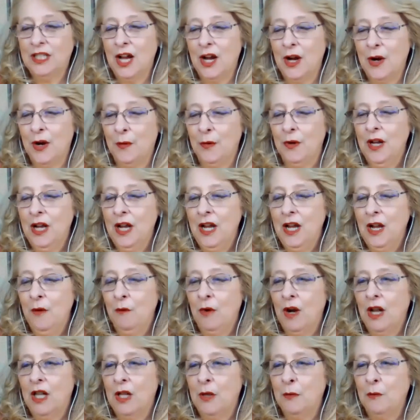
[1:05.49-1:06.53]
So
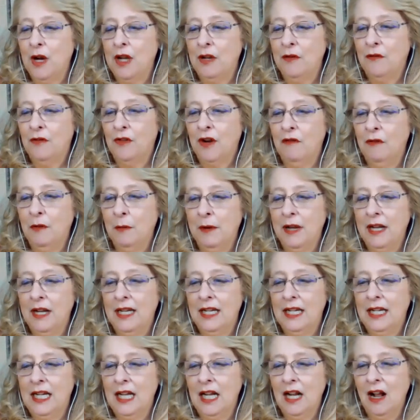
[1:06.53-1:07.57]
while I'm waiting for everybody
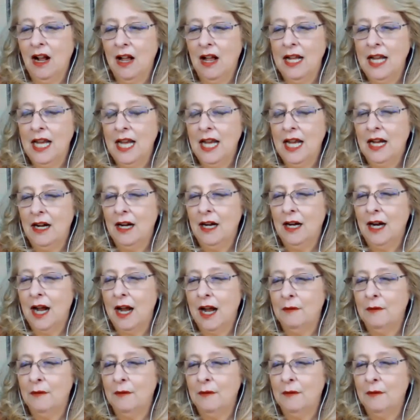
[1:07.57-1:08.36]
to get on here,